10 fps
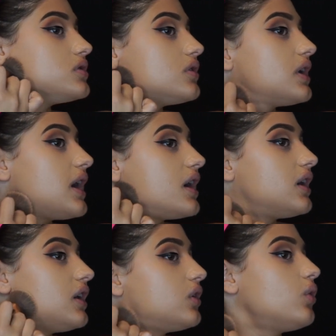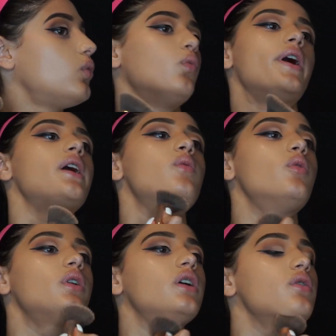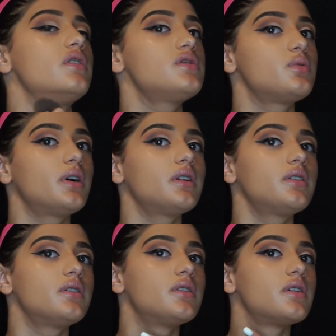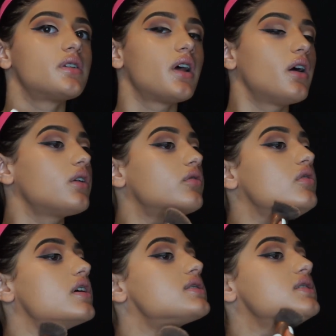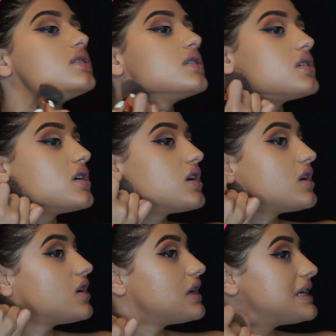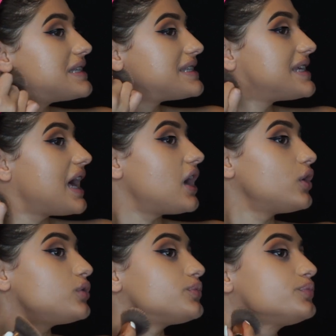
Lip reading: So yeah, a little white won't kill this one. I don't know if you guys can tell.